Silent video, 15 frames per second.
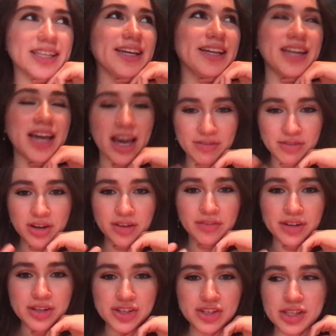that and after I
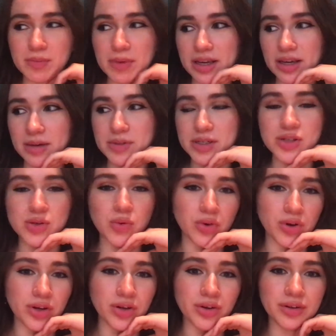finished the makeup
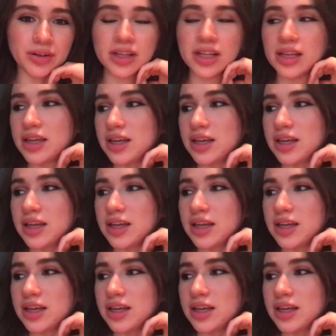tutorial,